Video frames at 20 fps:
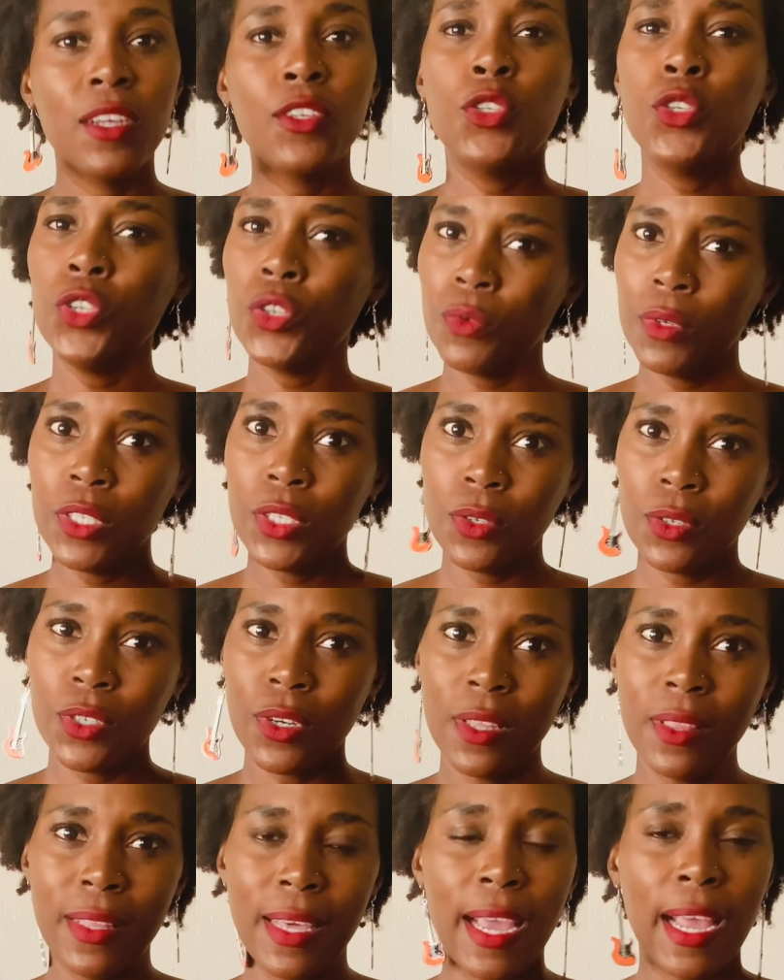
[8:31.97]
Do your research
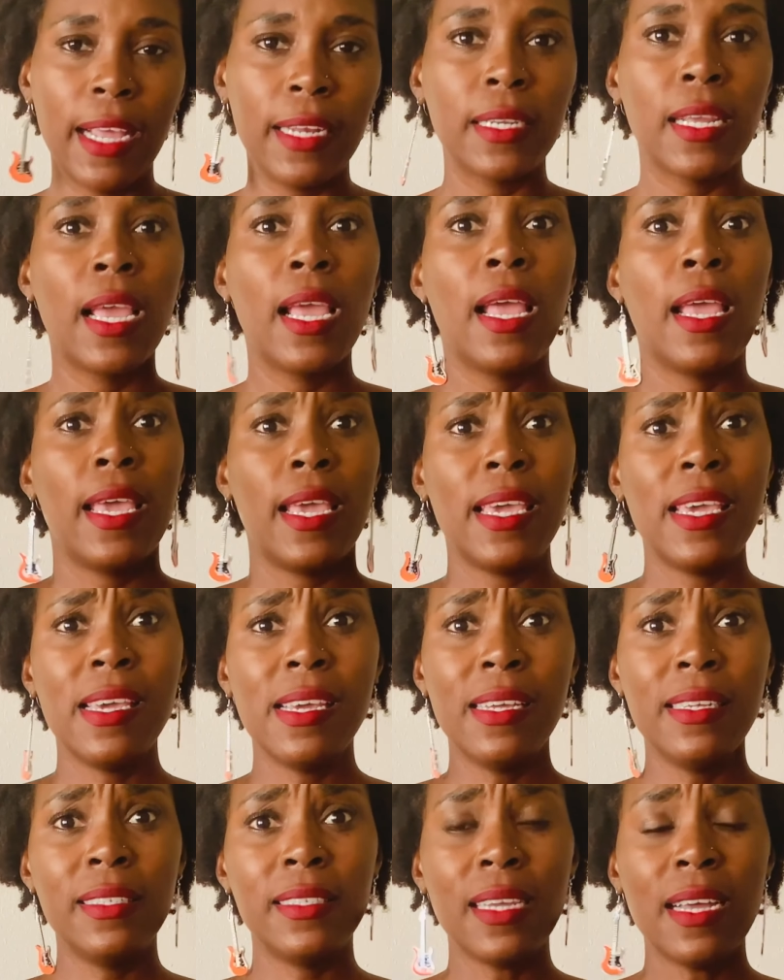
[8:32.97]
on that.
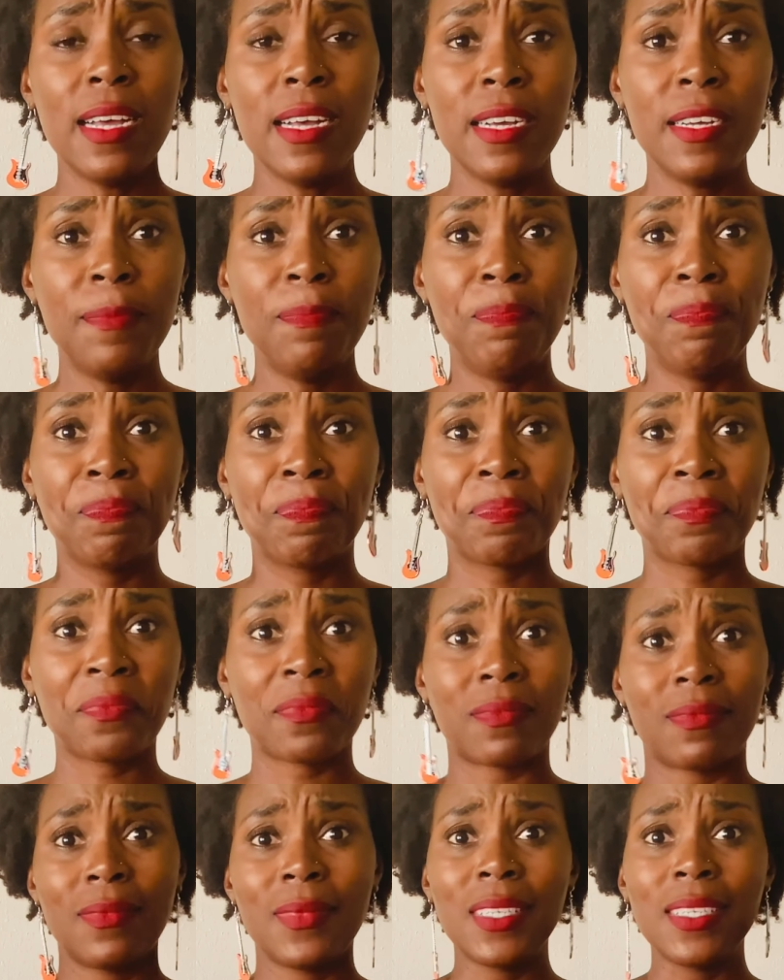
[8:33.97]
And
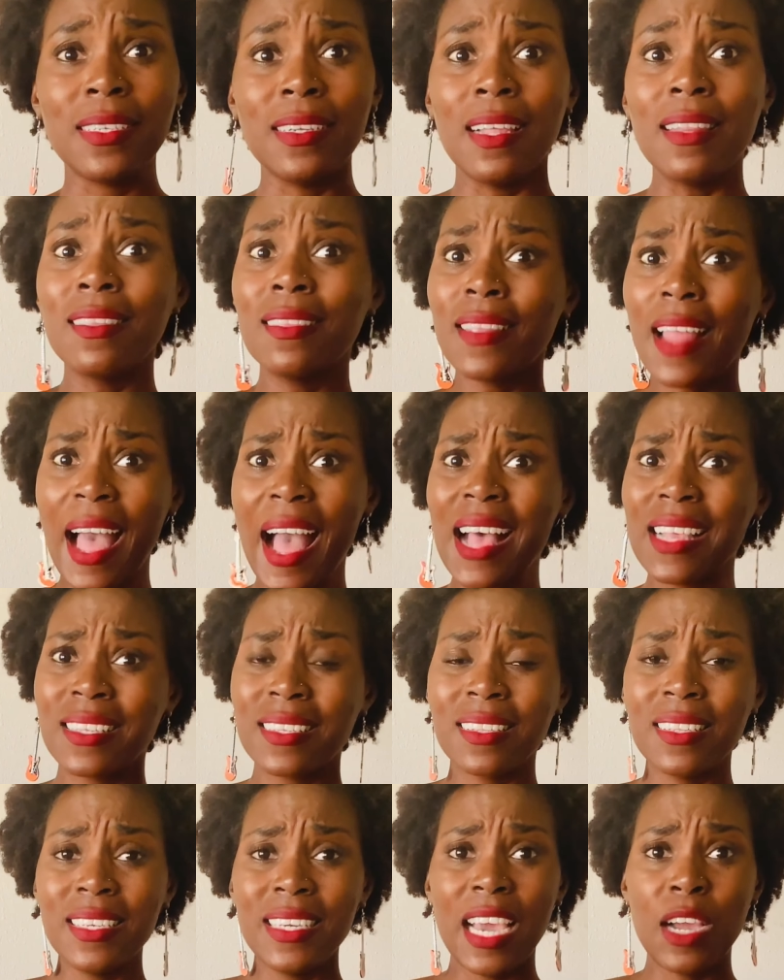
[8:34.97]
um,
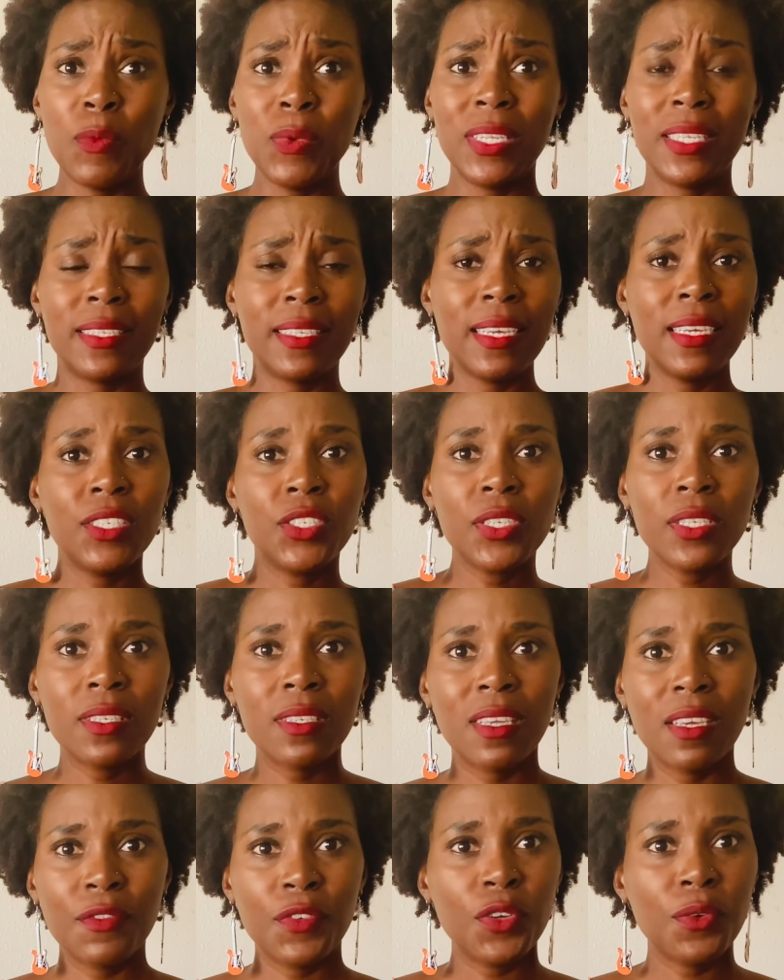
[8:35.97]
lastly, I would say
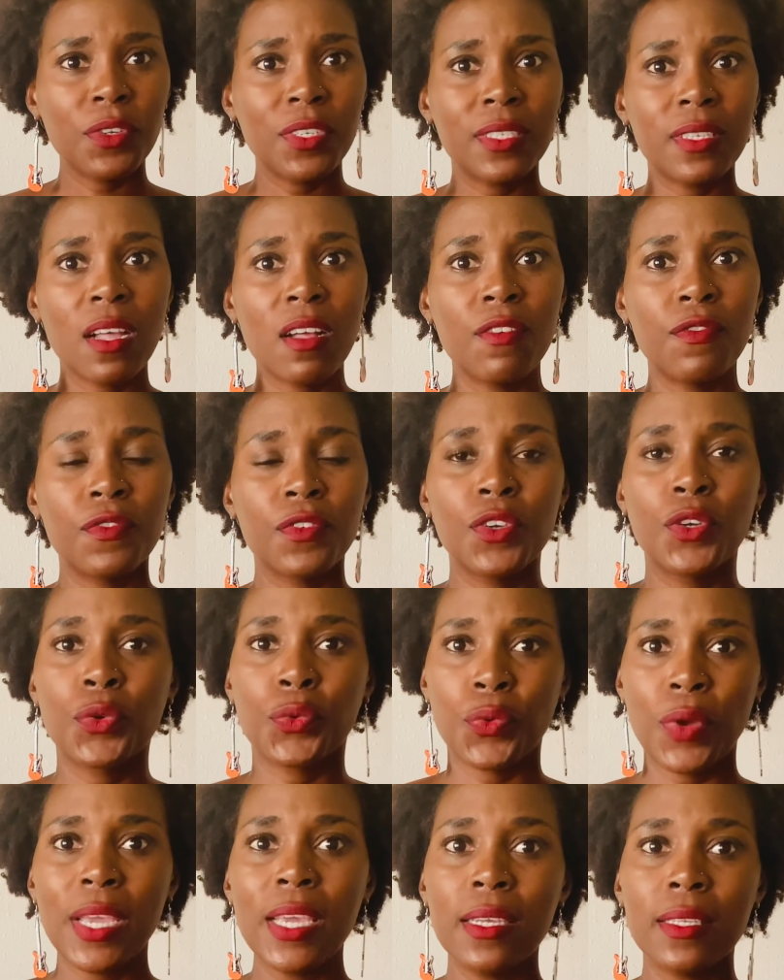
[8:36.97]
just give yourself
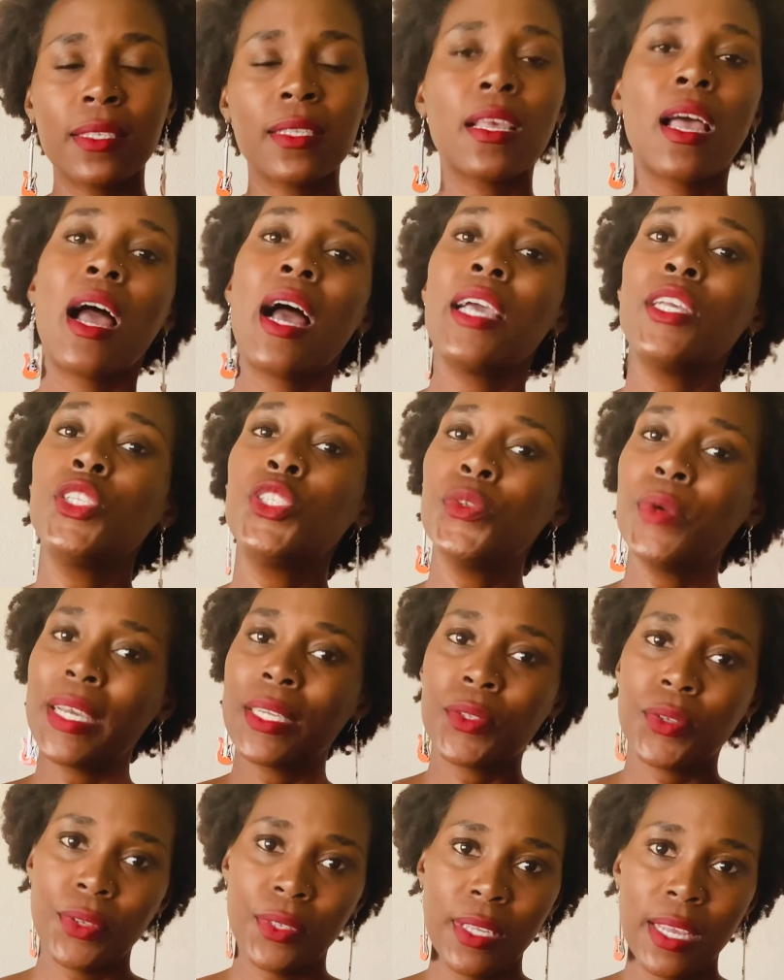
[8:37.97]
grace. I do
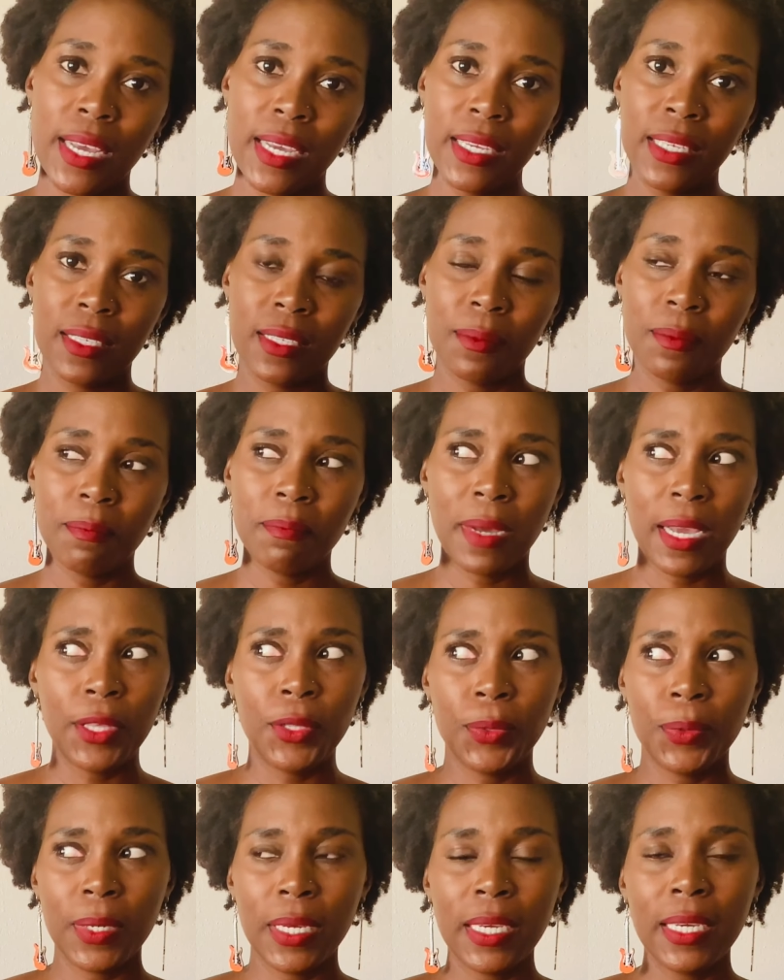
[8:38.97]
exercise, by
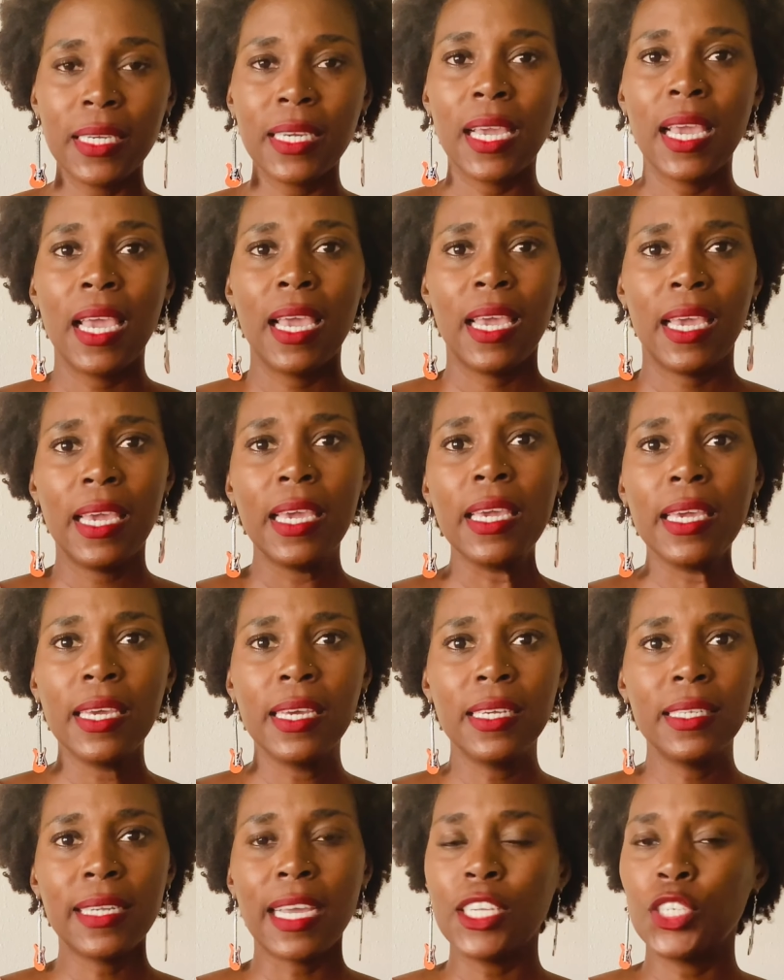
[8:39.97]
the way,
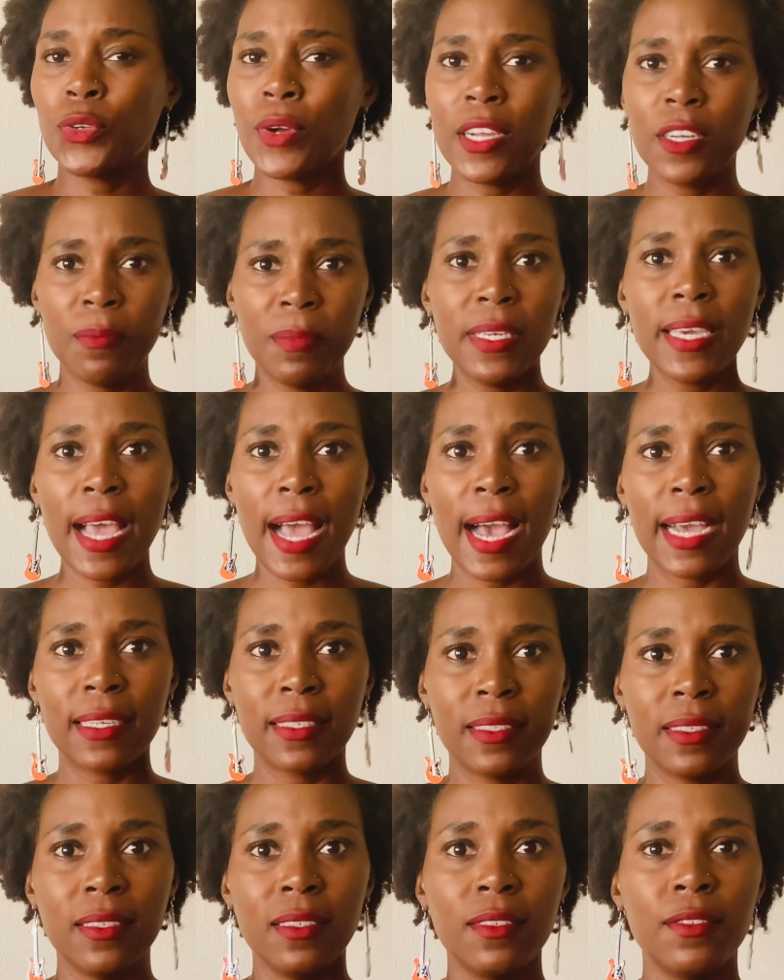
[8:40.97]
and I try to be
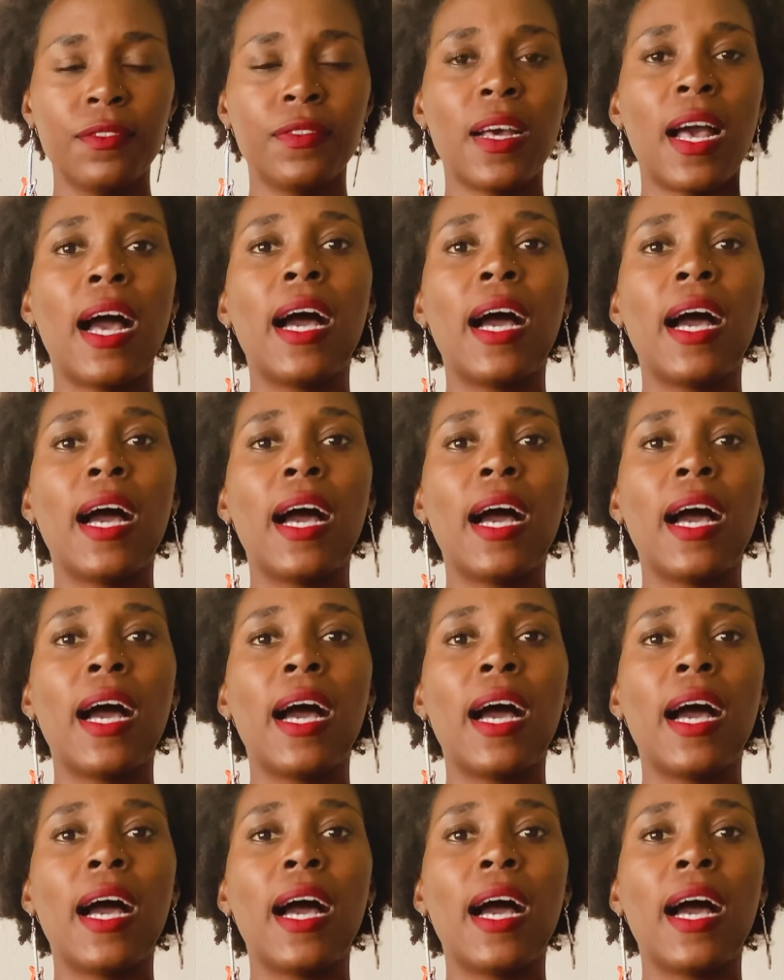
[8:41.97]
active.